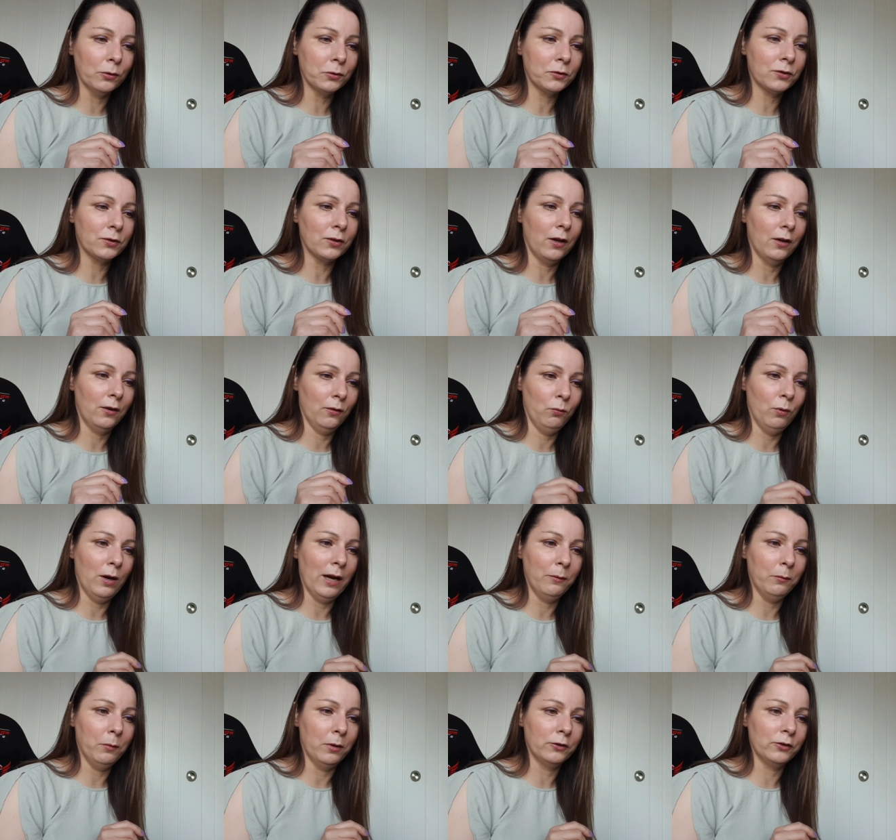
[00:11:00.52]
old style of
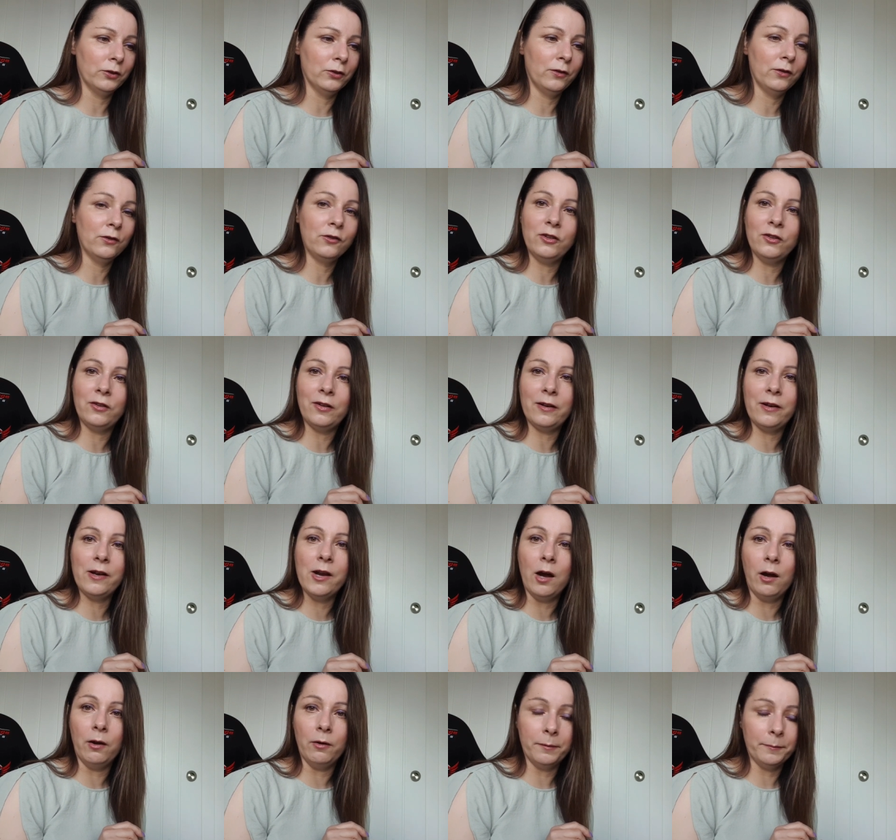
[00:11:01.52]
Weight Watchers? And she said,
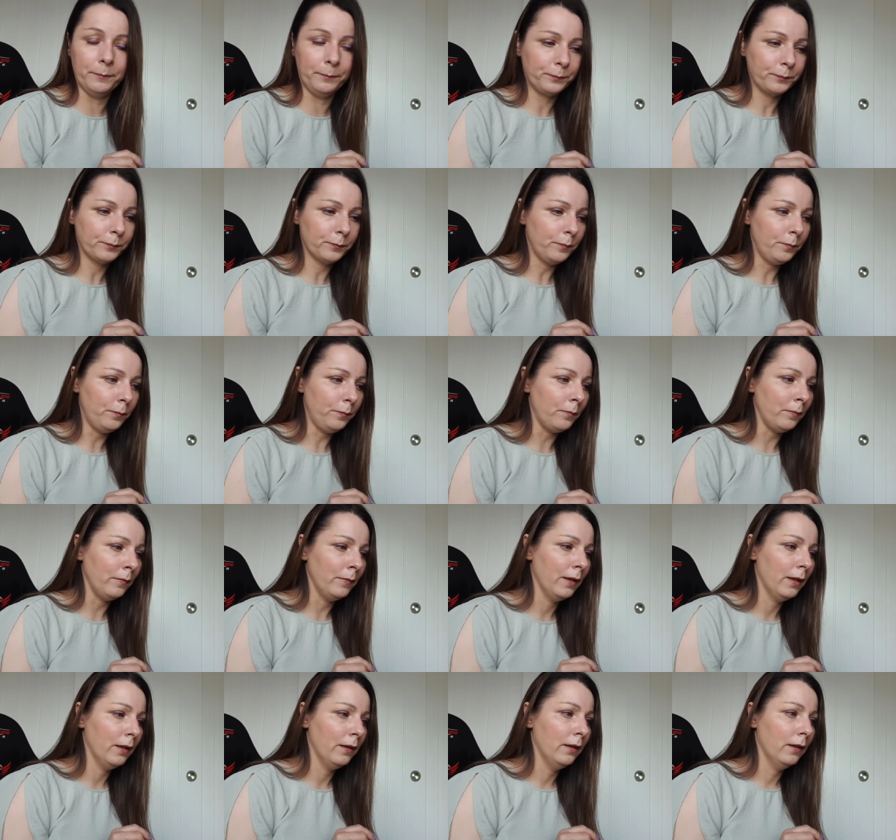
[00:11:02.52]
no,
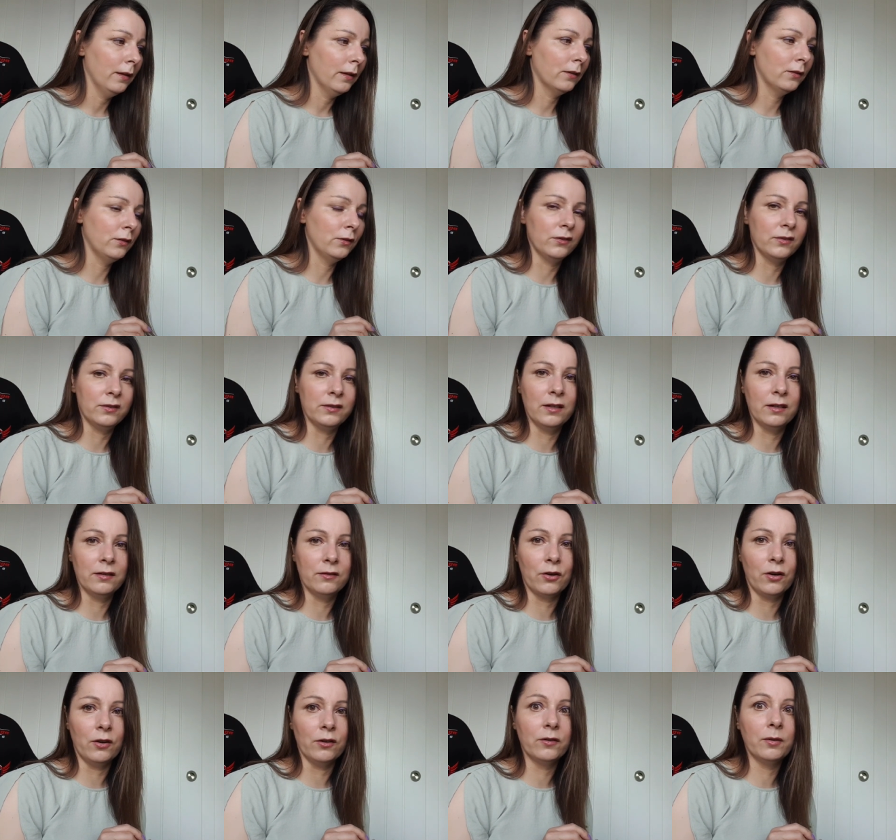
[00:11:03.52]
because they're
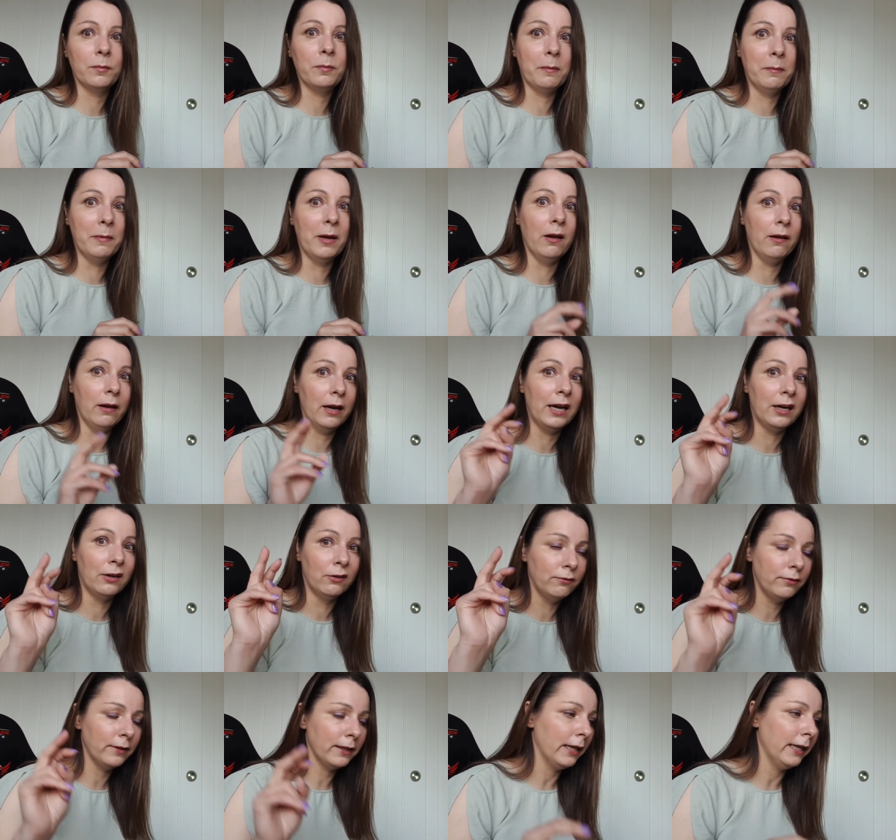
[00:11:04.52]
trying to promote
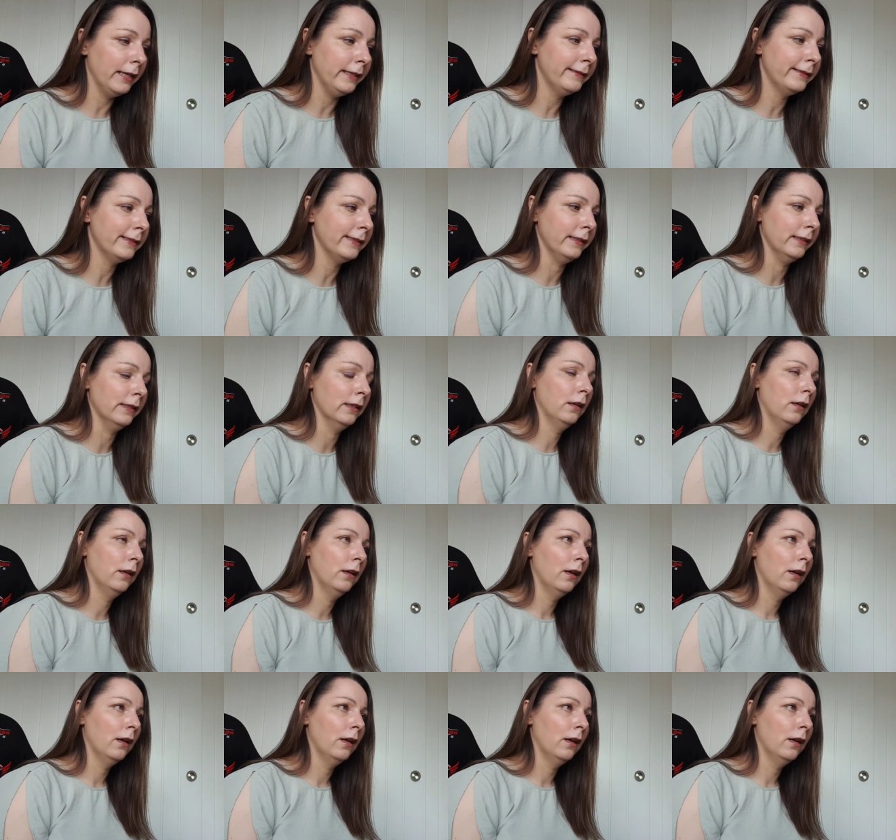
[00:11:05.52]
healthy eating.